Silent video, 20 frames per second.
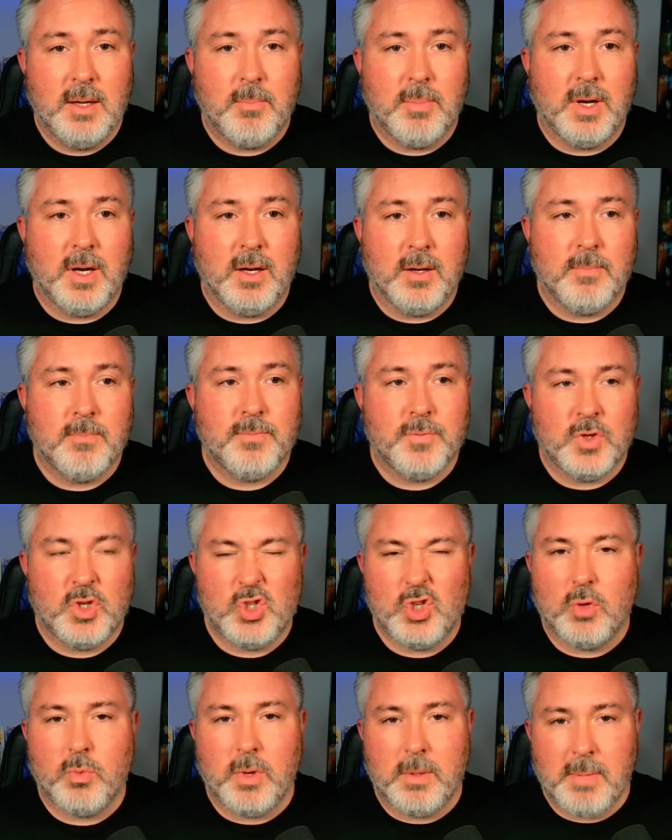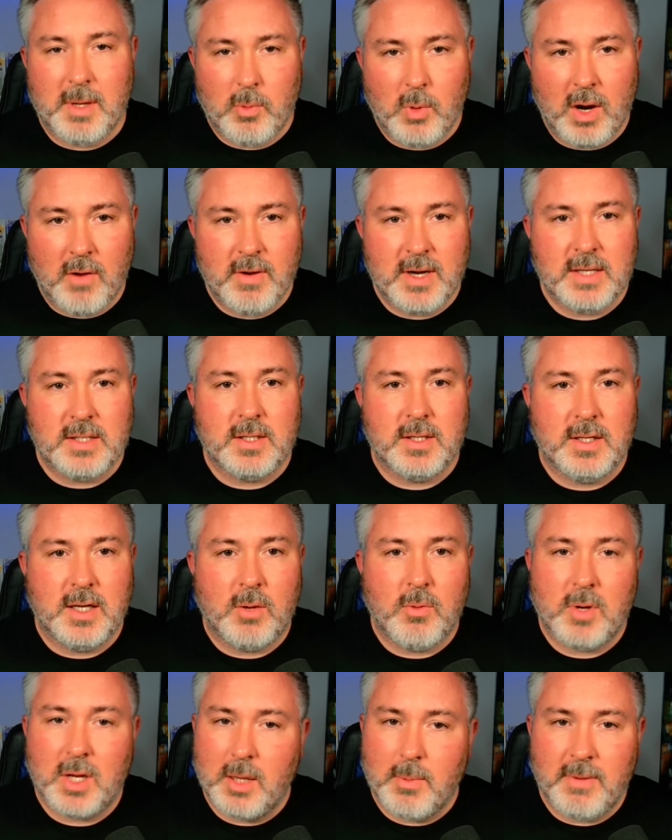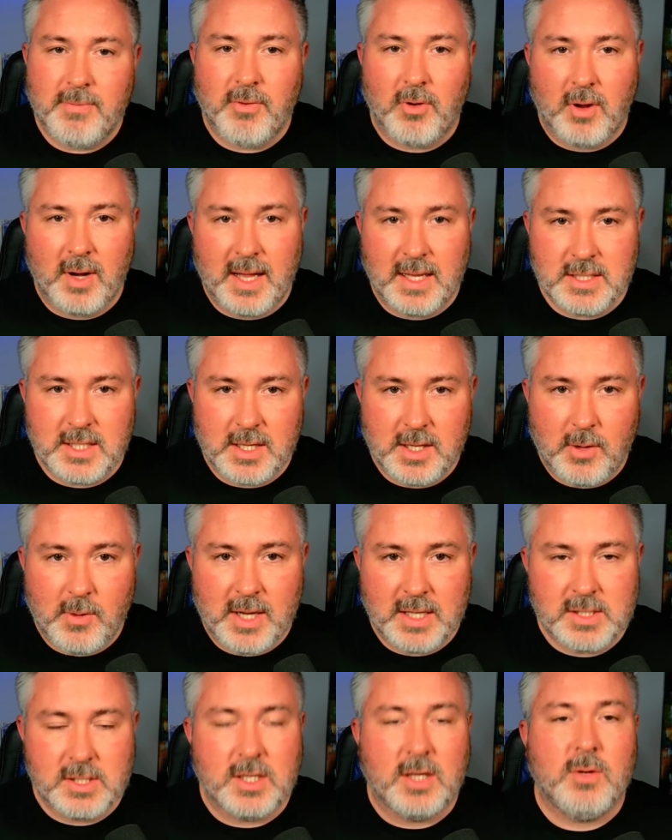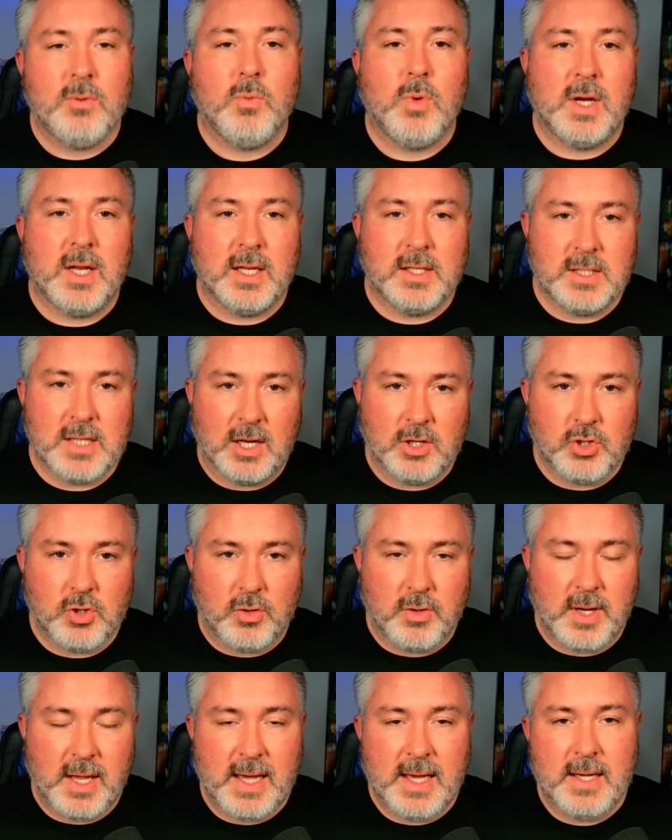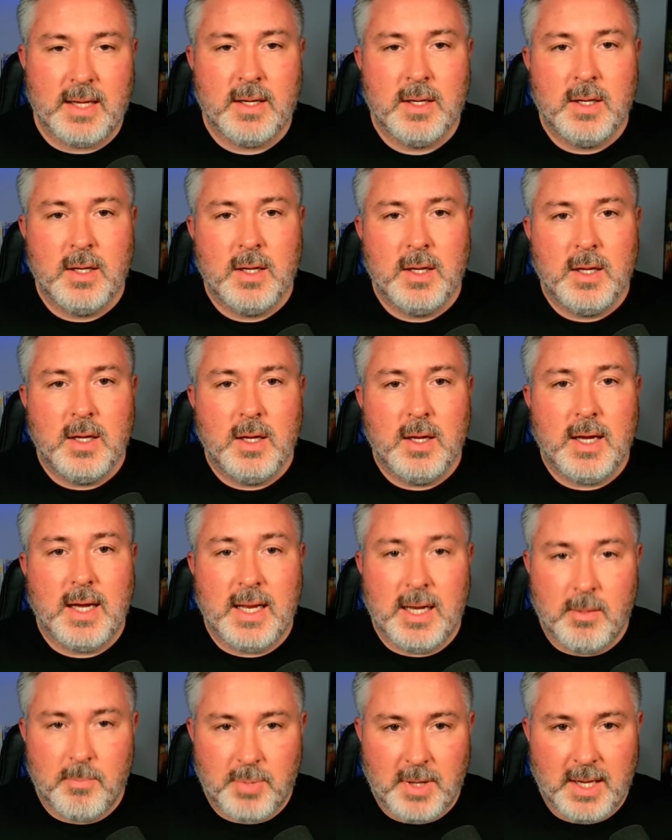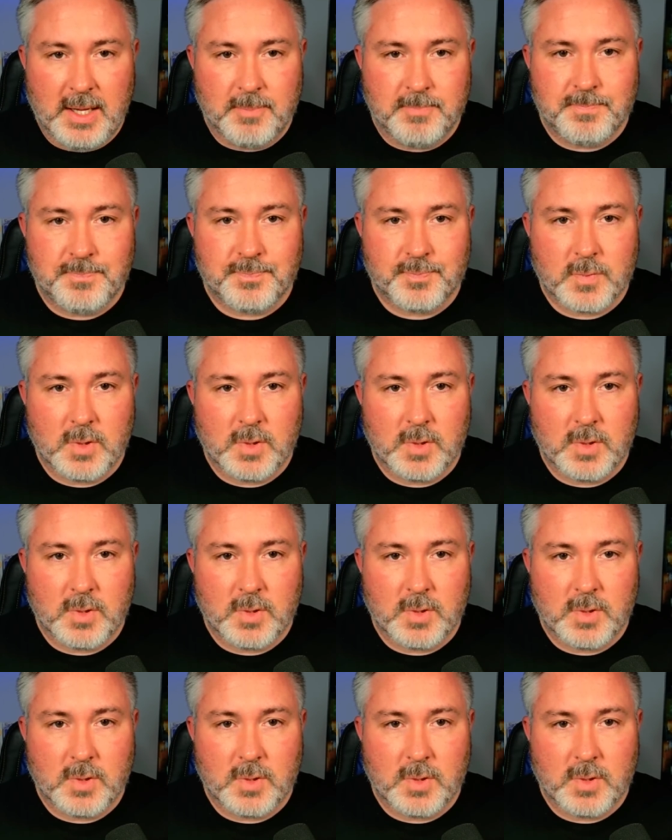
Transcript: But should we be worried? You know, we're going to be flying out to the US soon. We're going to touch on that in a bit.